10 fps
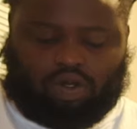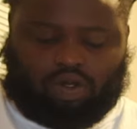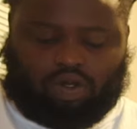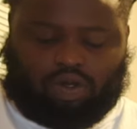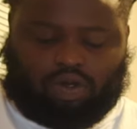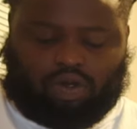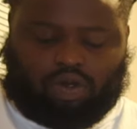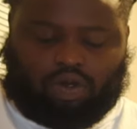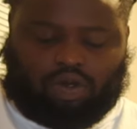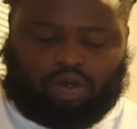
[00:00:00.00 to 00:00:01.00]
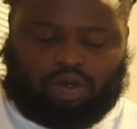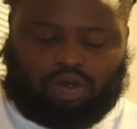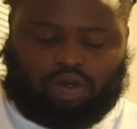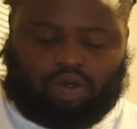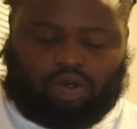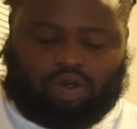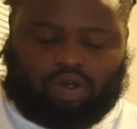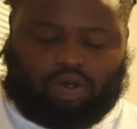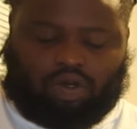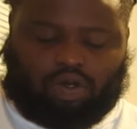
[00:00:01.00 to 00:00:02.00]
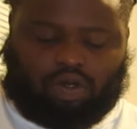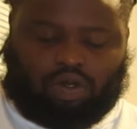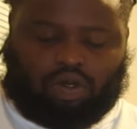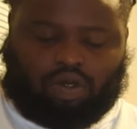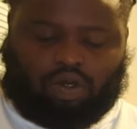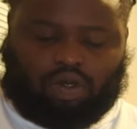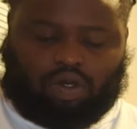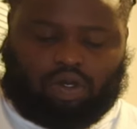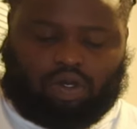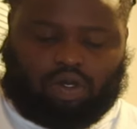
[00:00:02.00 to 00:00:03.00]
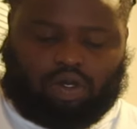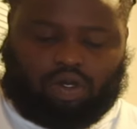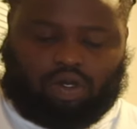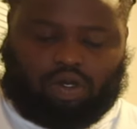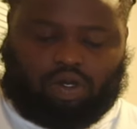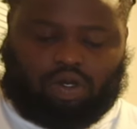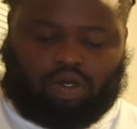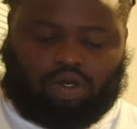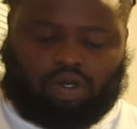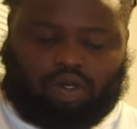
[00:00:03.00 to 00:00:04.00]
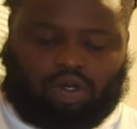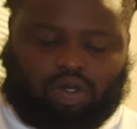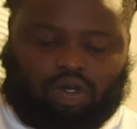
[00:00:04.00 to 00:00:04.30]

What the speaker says: No words are spoken by the person on screen.